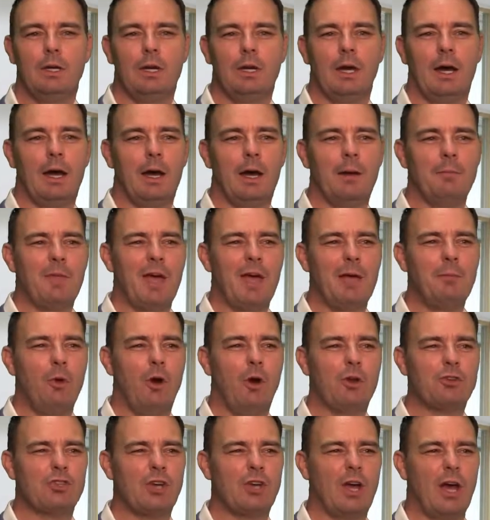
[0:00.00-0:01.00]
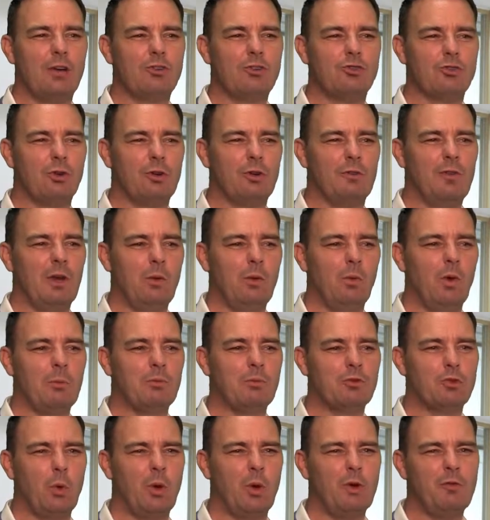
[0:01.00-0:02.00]
they might charge sort of anywhere
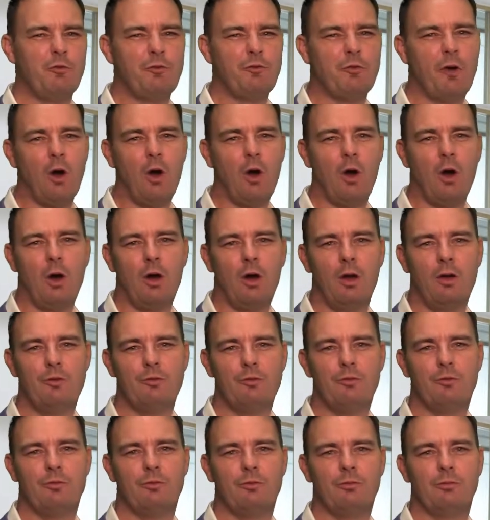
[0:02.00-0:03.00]
between $5,000